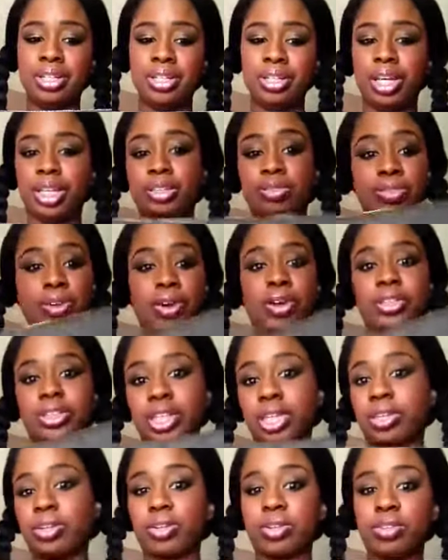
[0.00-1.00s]
as far as
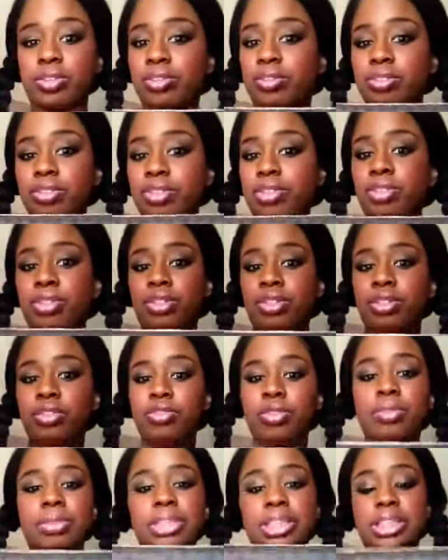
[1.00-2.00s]
like
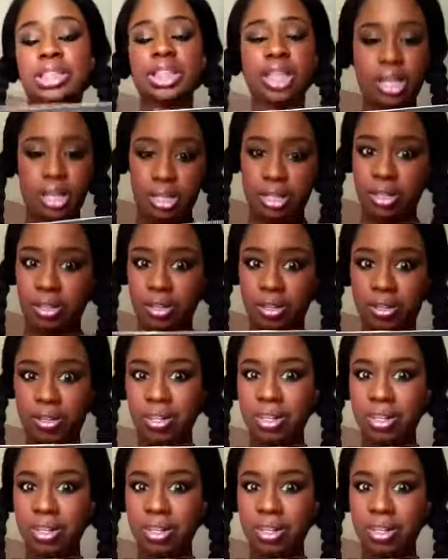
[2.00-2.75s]
from a designer.